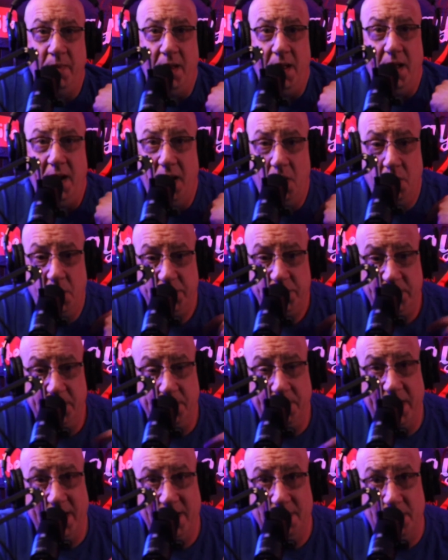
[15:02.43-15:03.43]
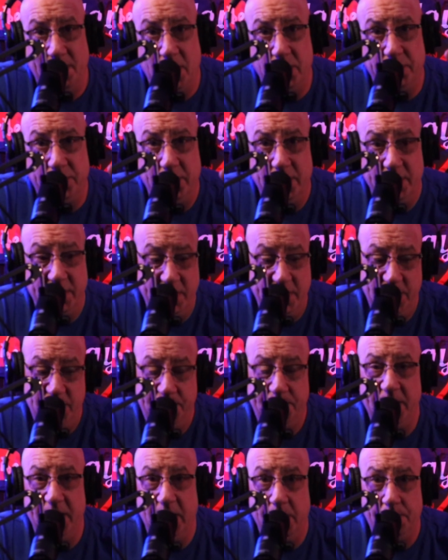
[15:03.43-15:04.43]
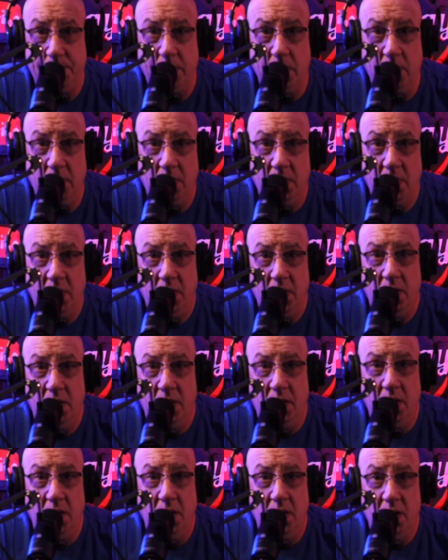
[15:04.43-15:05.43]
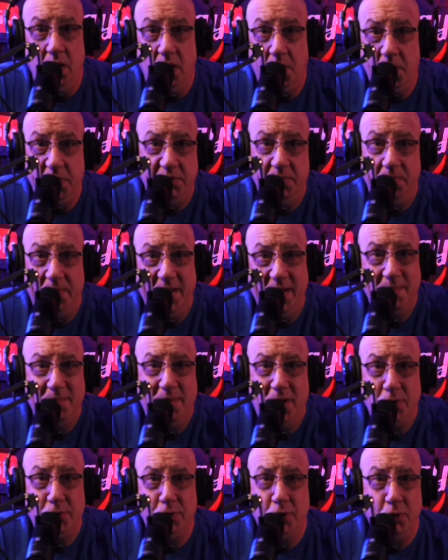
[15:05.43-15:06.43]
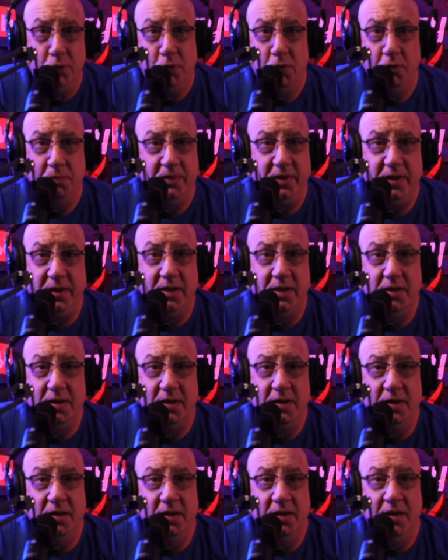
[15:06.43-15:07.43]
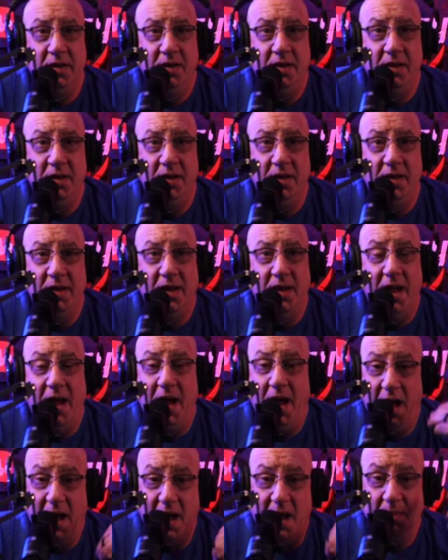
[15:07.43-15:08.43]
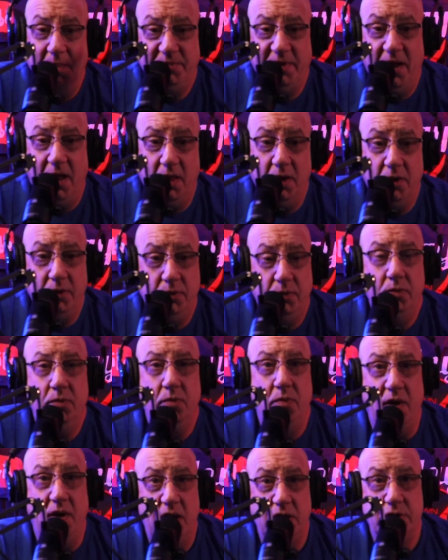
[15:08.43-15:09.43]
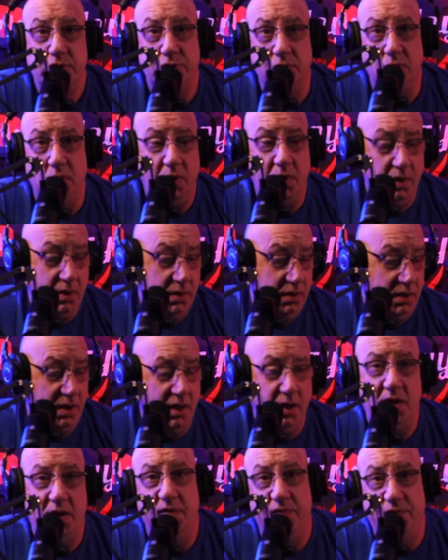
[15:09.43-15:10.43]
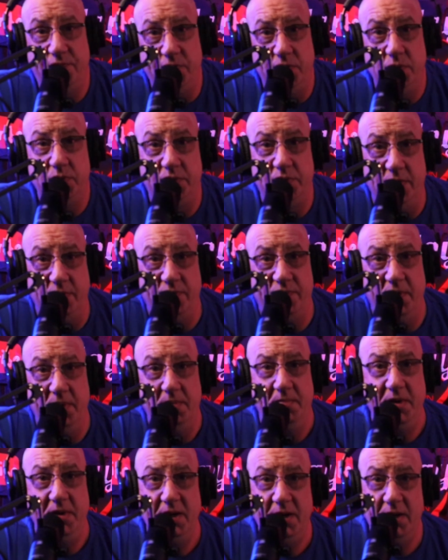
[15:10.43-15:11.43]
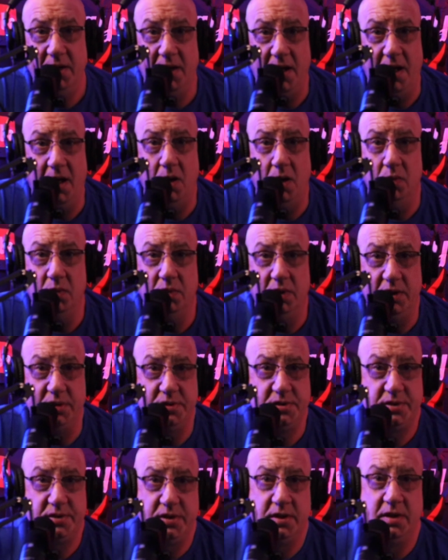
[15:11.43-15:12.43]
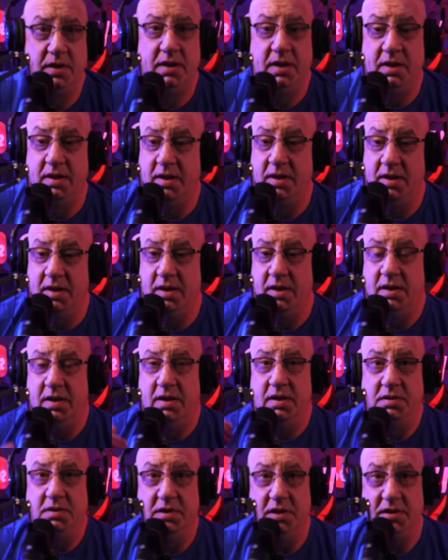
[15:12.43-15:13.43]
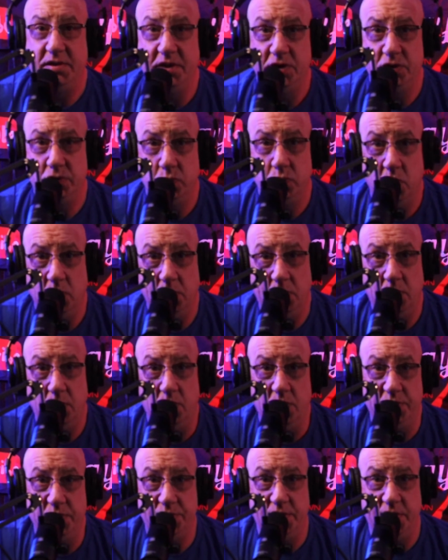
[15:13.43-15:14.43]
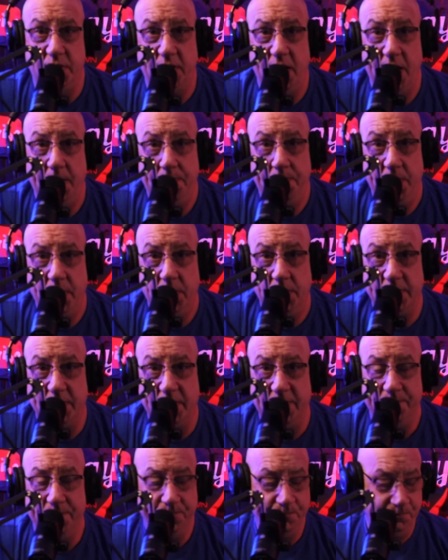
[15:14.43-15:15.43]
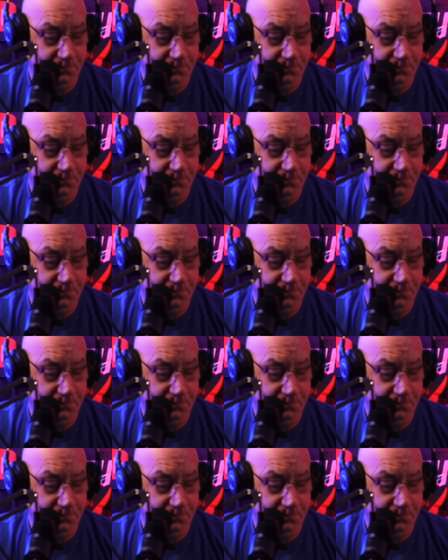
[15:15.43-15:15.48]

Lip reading: and I wasn't bad-mouthing these people, I wasn't bad-mouthing nobody. I'm telling you what I saw on a few different media outlets. that this woman wasn't in that building.